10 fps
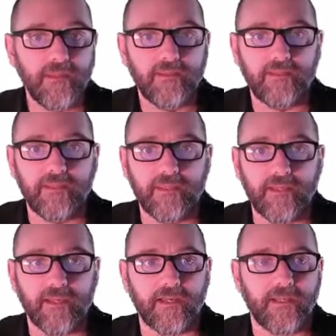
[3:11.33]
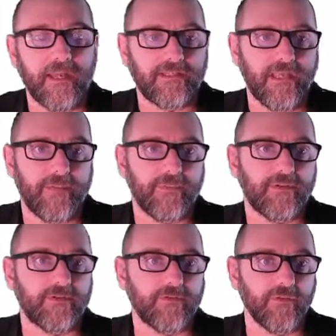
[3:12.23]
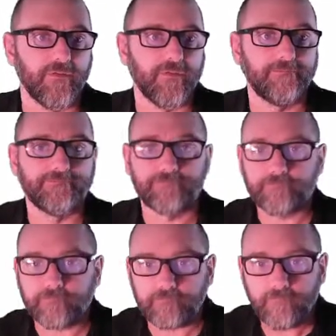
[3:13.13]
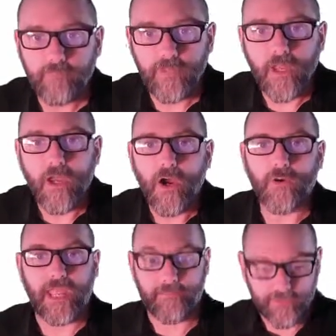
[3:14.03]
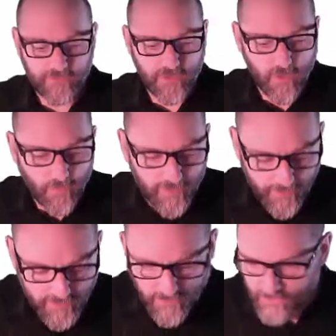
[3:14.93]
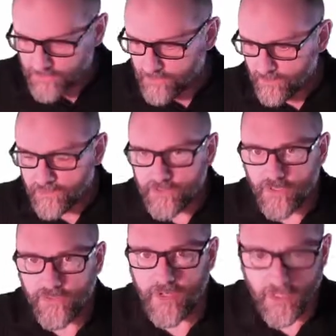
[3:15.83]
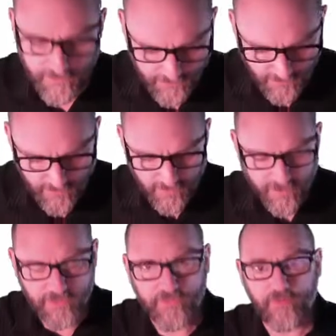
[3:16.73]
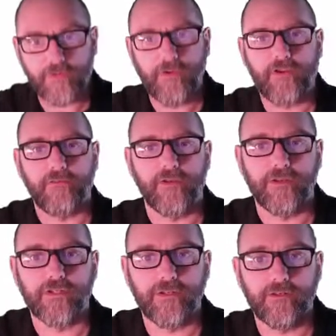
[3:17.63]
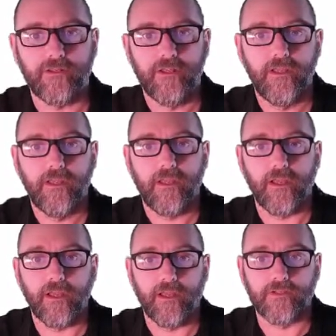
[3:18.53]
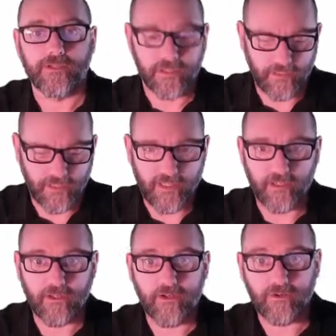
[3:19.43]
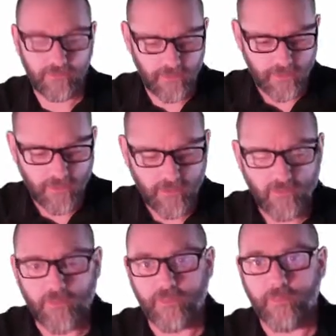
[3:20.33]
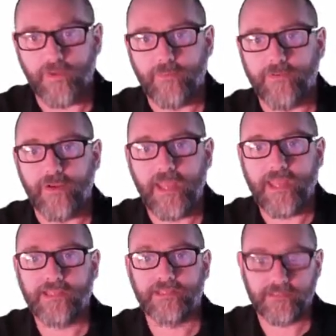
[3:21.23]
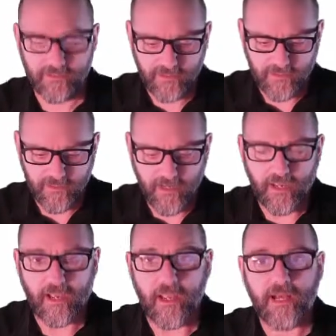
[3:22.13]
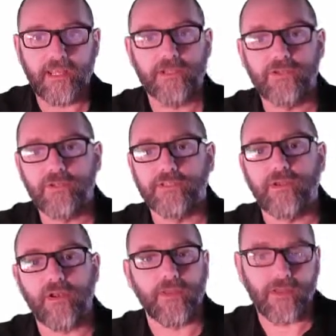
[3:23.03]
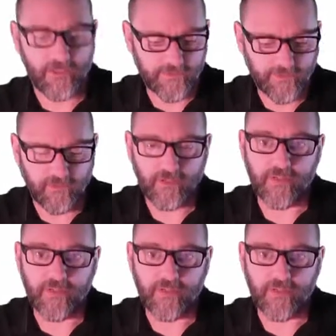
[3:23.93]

XAMPP server. Okay, so what I'm going to do is I'm going to start in the console here, and I just want to create a function. Just call it hello with a parameter x, and I can do this all in the console.